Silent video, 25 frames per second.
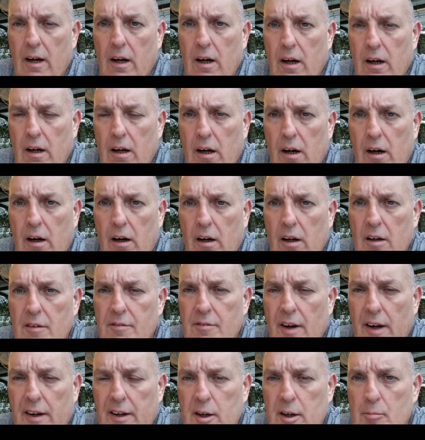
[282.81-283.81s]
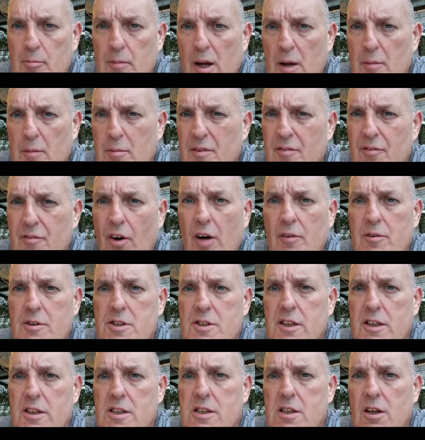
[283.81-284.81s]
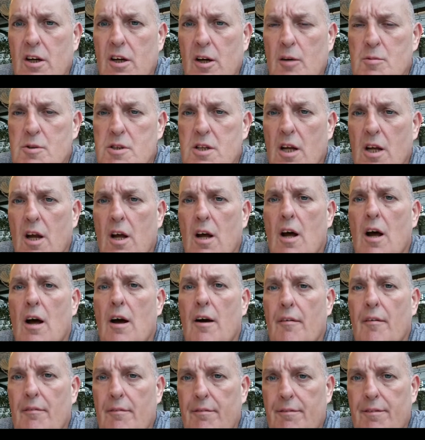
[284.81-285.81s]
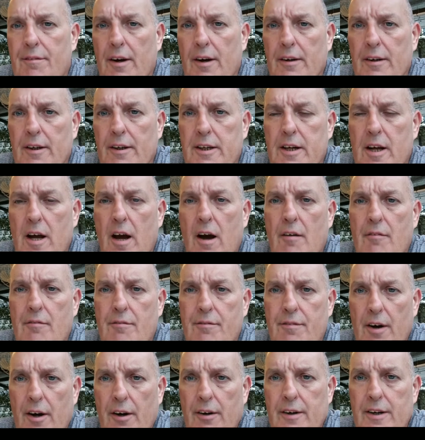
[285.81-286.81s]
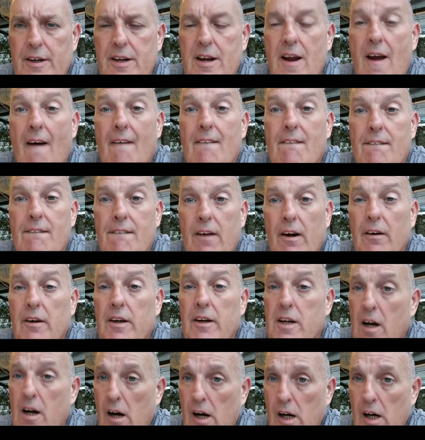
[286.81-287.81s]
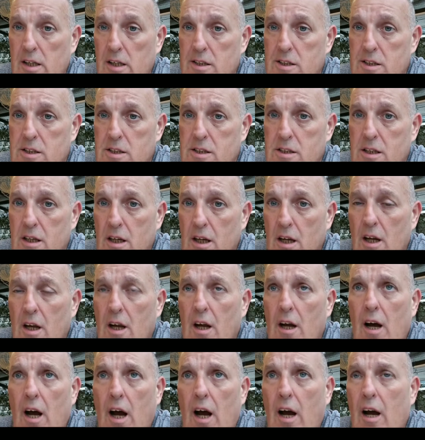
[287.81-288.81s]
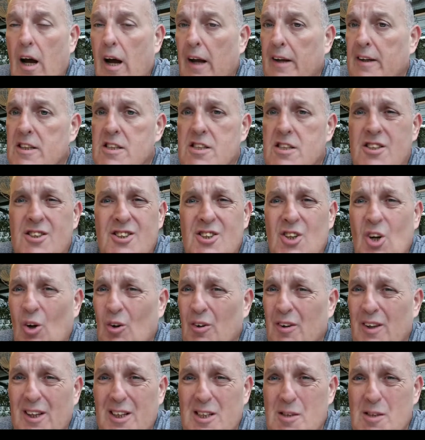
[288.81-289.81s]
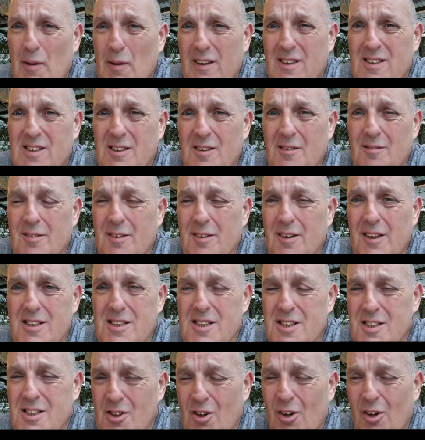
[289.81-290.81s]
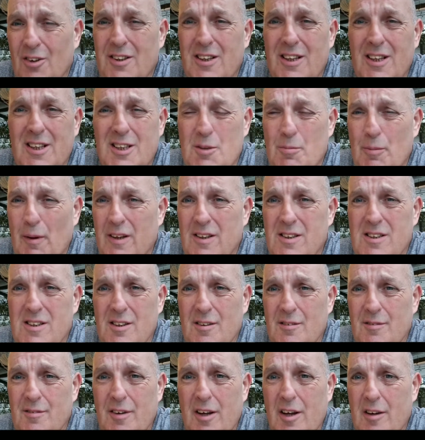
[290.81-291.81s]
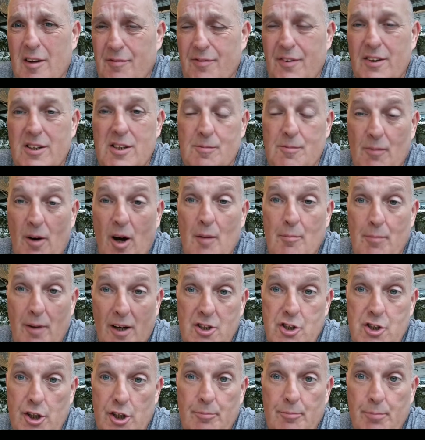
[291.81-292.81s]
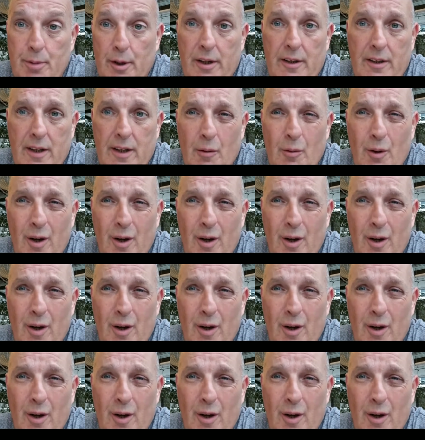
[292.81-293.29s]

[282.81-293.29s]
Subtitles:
I've had it maybe 5 or 6 times. Very nice, and it's not expensive. It fits my budget, put it that way,